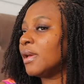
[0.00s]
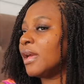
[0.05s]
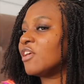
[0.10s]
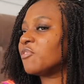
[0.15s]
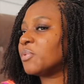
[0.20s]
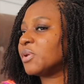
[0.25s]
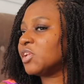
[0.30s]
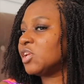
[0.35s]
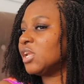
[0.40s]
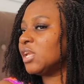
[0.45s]

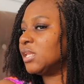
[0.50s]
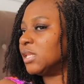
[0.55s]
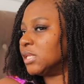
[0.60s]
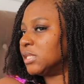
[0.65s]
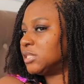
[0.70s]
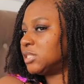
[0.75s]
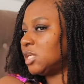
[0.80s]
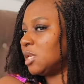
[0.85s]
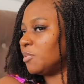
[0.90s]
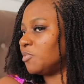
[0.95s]
especially the
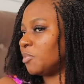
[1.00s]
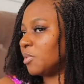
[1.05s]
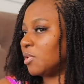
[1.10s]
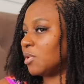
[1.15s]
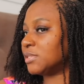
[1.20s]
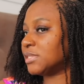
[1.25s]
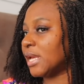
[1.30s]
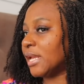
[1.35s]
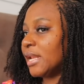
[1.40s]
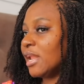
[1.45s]
tips,
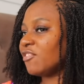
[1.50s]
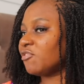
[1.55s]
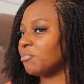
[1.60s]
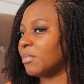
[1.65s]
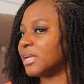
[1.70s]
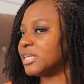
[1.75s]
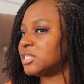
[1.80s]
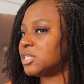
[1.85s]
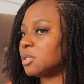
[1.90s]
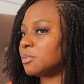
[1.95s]
because I left
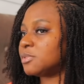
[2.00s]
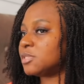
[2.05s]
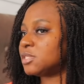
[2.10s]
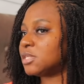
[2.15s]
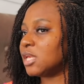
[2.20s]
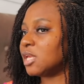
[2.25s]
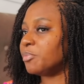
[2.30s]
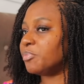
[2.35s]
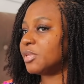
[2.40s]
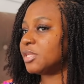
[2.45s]
my tips
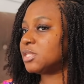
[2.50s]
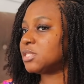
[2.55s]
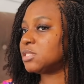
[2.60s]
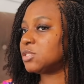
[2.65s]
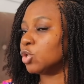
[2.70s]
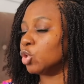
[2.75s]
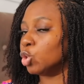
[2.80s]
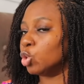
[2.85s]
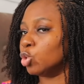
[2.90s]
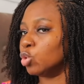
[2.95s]
a bit
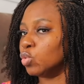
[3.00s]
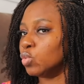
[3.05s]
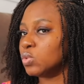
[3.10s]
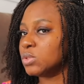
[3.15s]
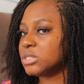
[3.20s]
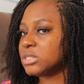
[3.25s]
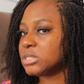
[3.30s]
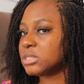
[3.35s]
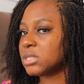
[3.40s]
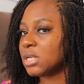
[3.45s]

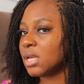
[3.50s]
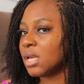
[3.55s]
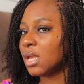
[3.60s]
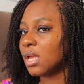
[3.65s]
loose.